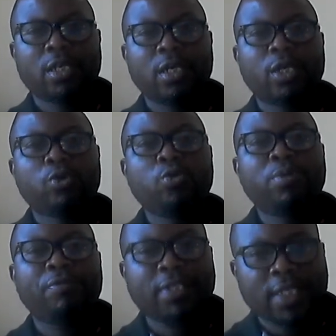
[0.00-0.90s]
It could be
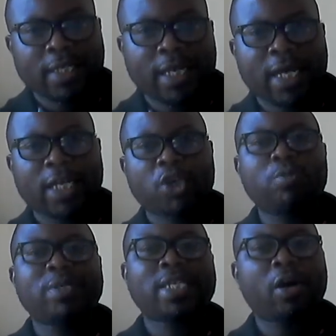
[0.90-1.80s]
physical, it could
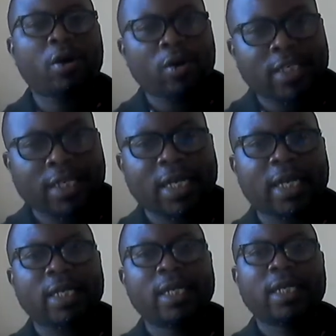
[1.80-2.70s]
be psychological,
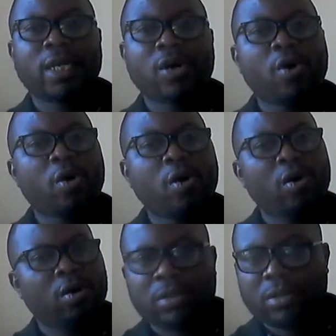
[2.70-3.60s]
or
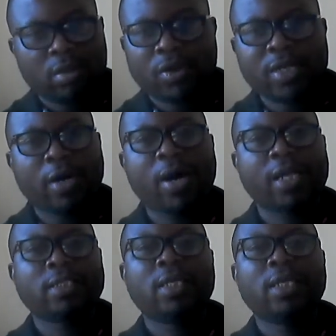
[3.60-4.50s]
otherwise,